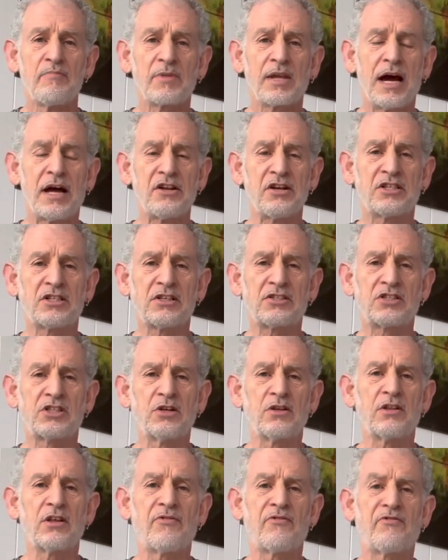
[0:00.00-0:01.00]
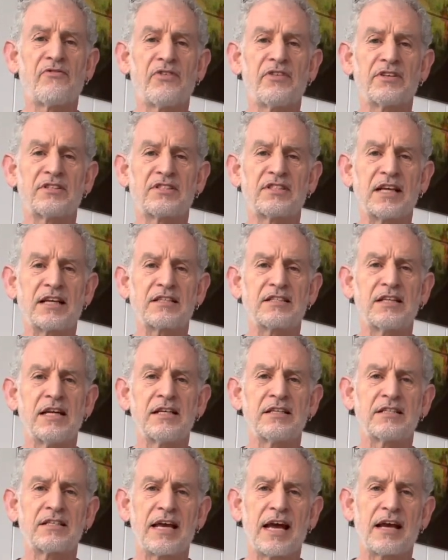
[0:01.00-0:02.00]
And you just do for the
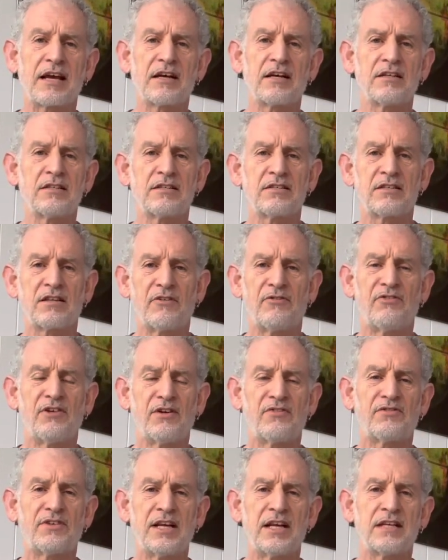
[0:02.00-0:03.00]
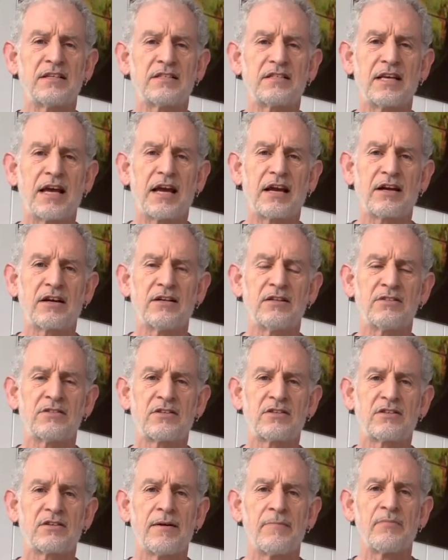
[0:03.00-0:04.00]
16 seconds, the 15
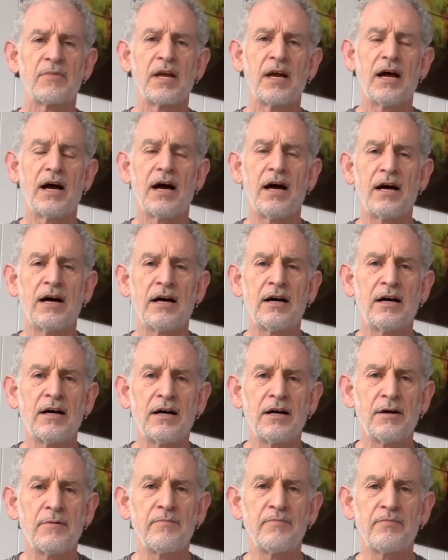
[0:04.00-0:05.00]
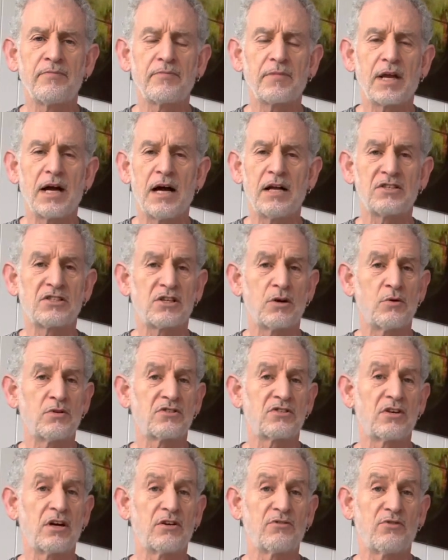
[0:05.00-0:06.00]
seconds, and so on and
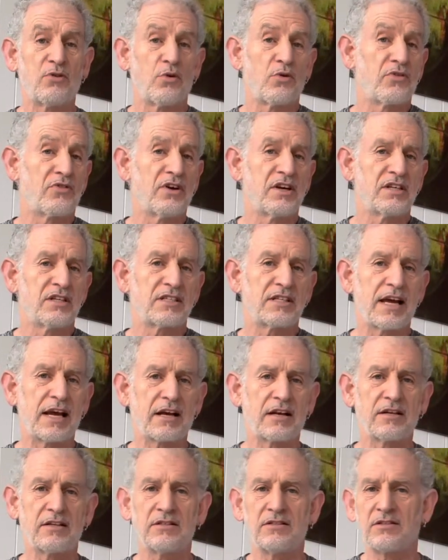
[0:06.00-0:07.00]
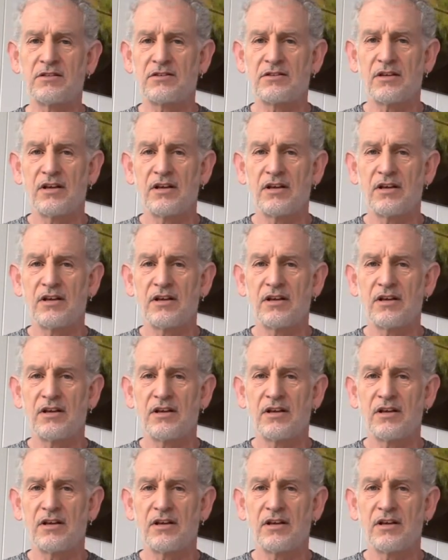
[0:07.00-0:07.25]
so forth, 30 seconds,